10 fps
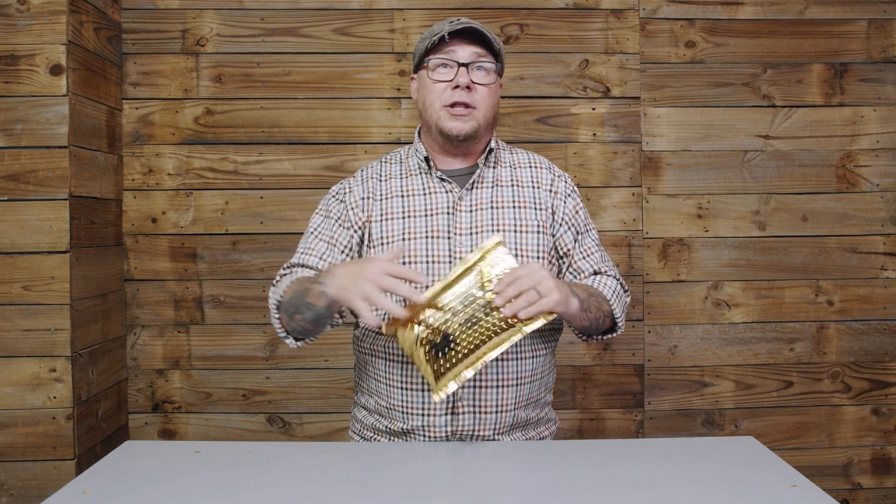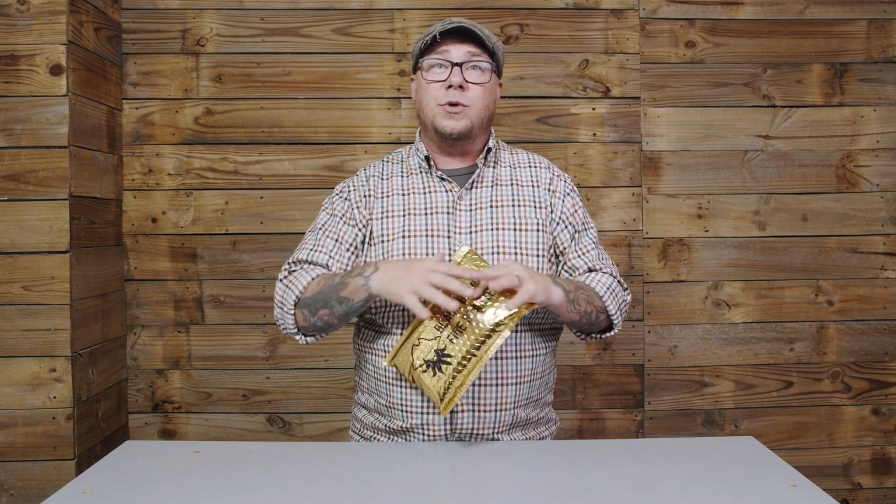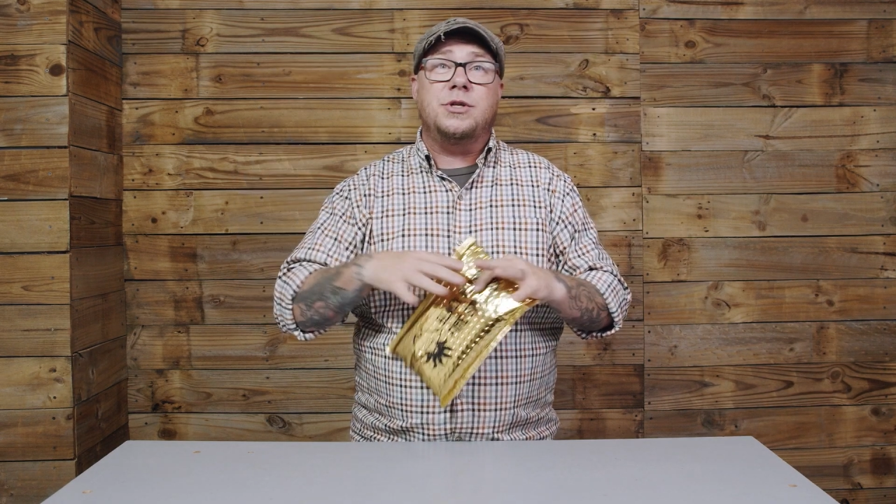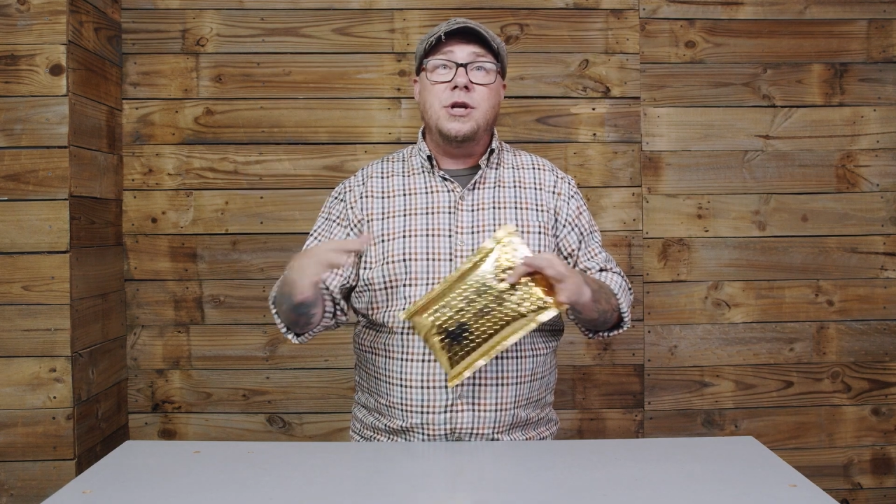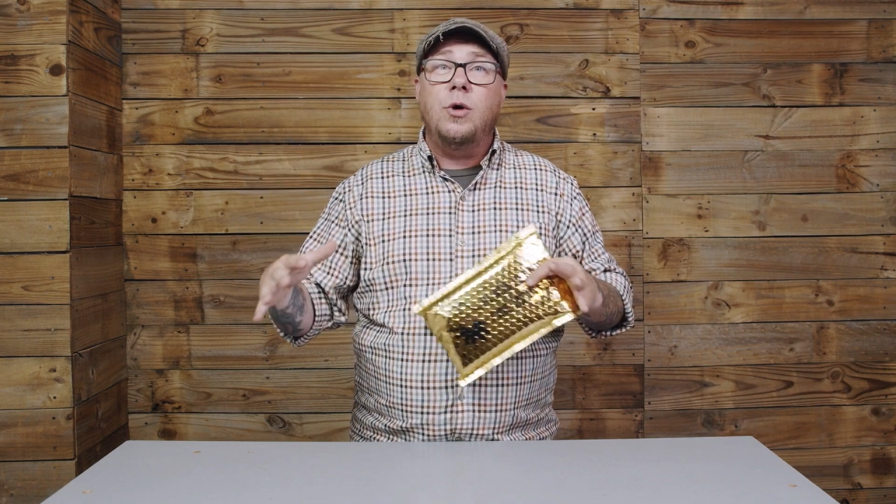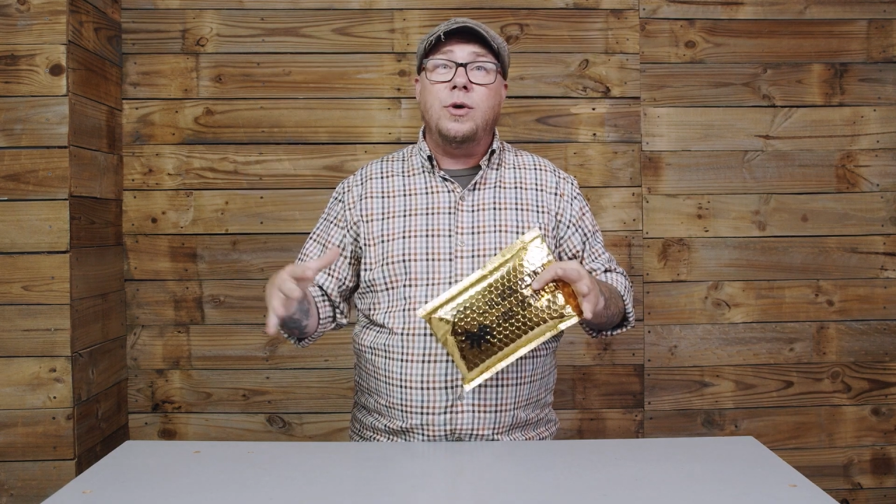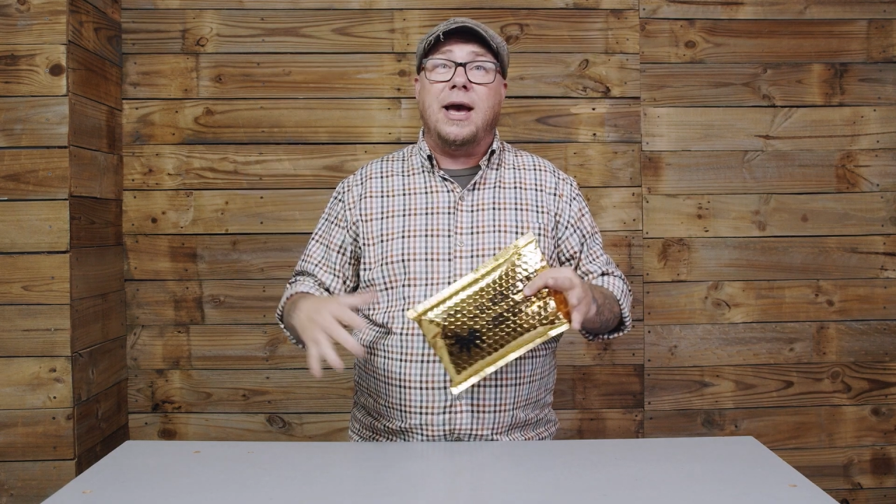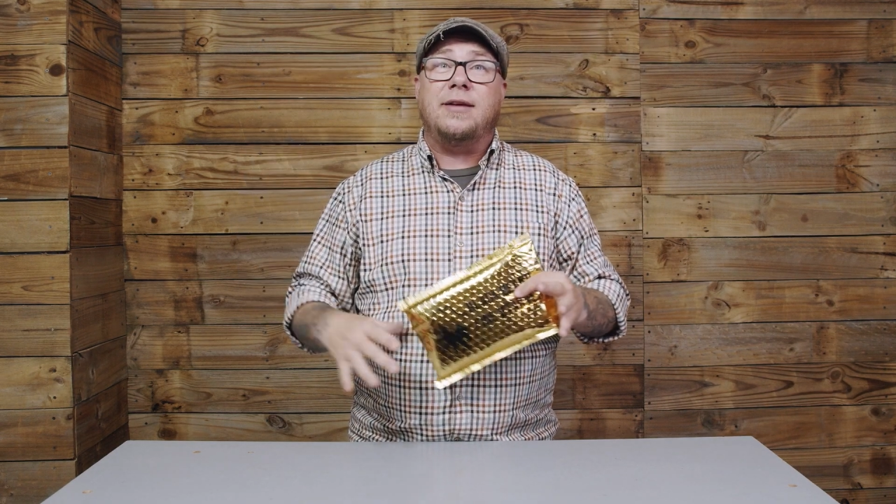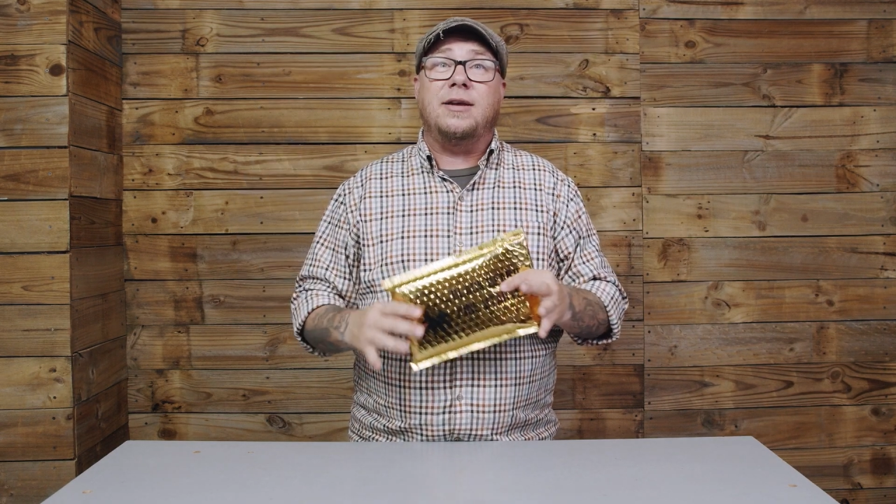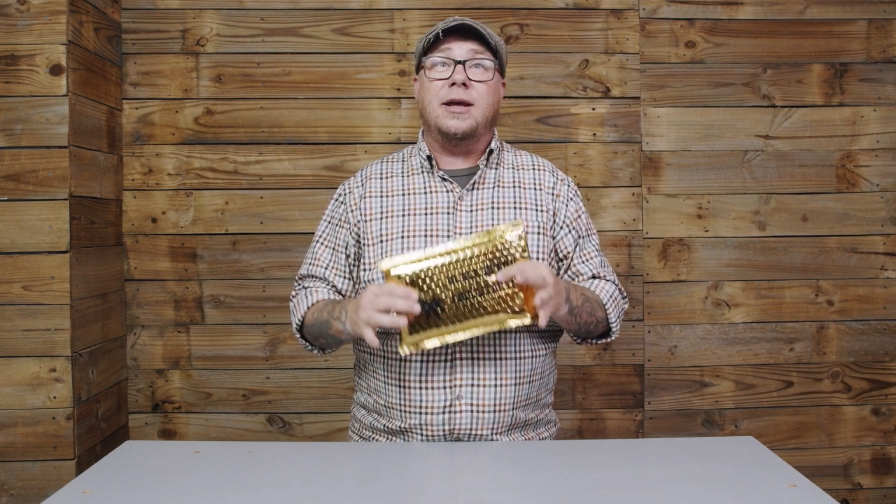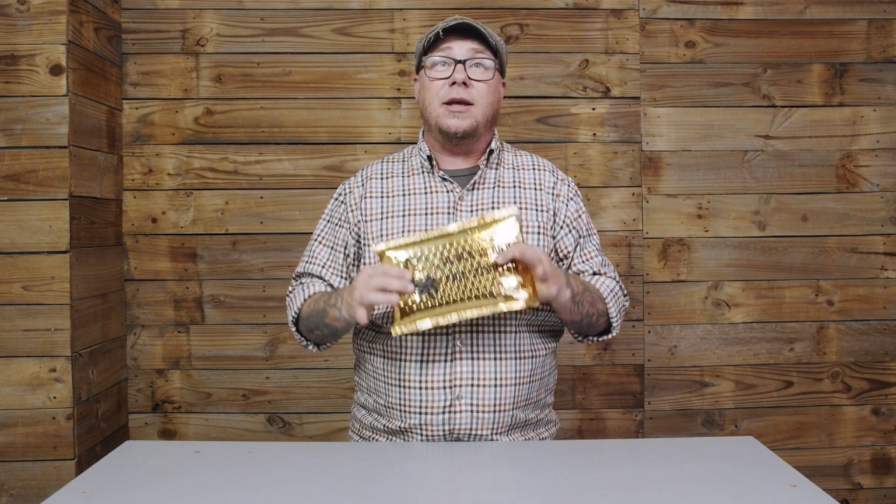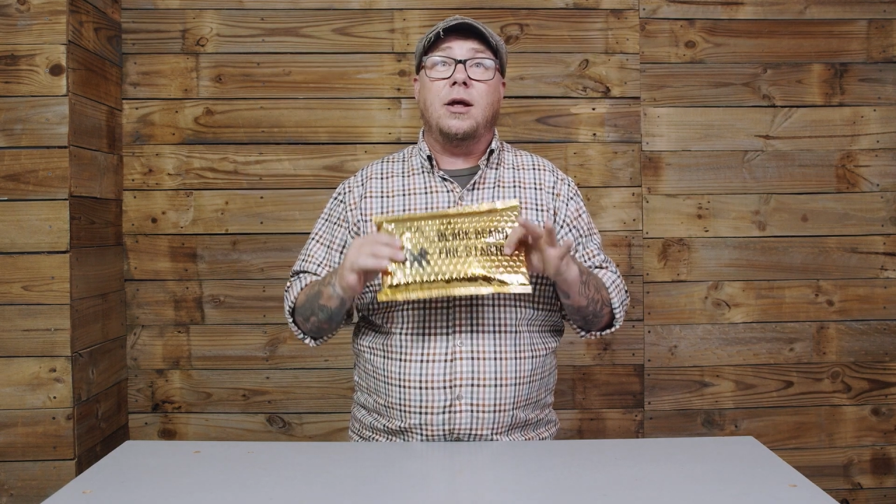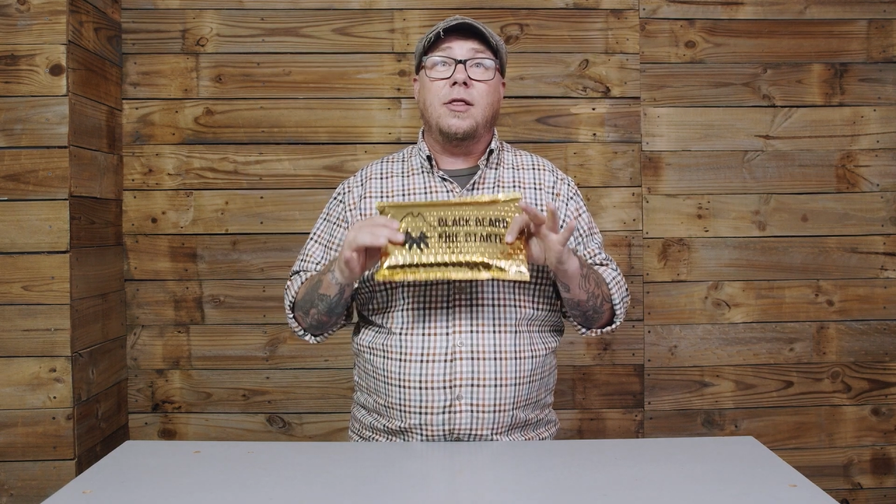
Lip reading: there was no guessing.